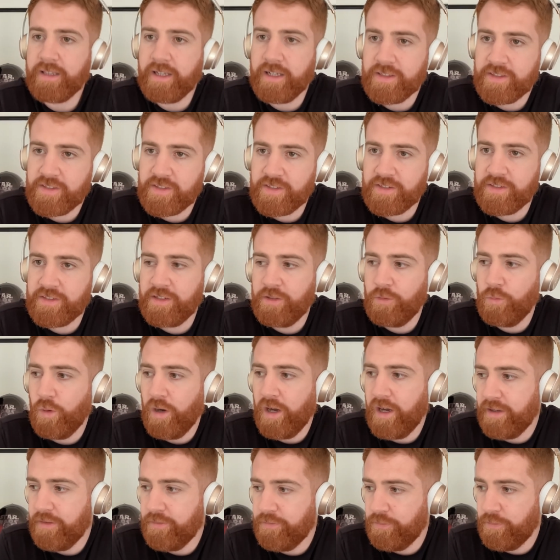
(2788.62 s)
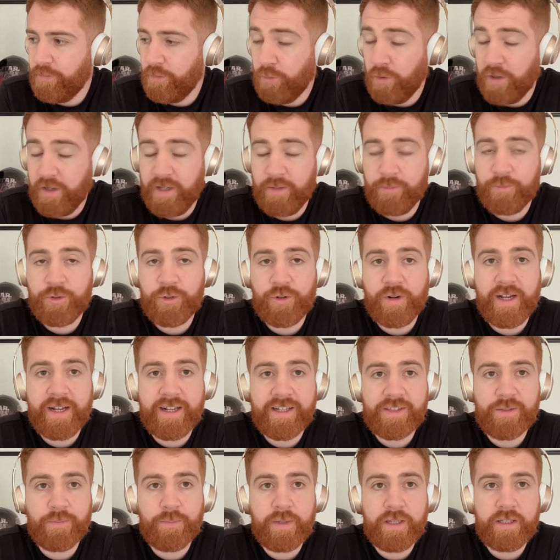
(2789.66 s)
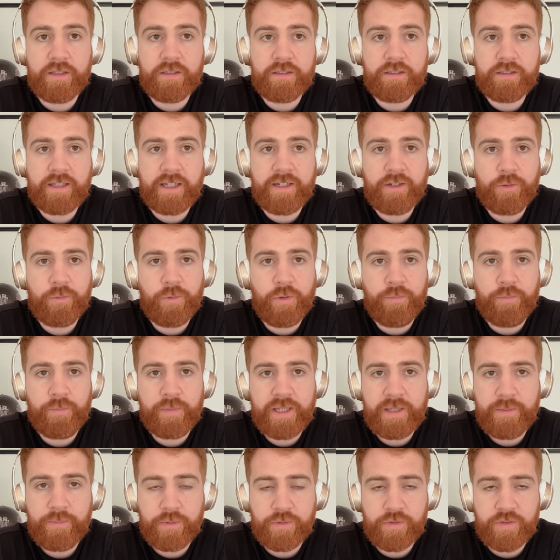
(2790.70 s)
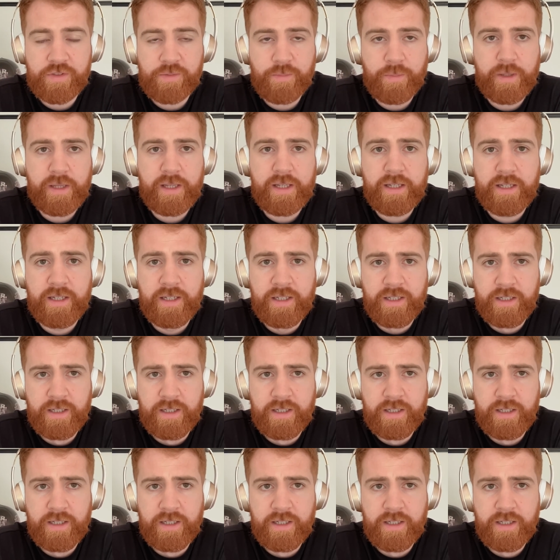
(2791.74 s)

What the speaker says: that's what I'm trying to build. I don't want people to be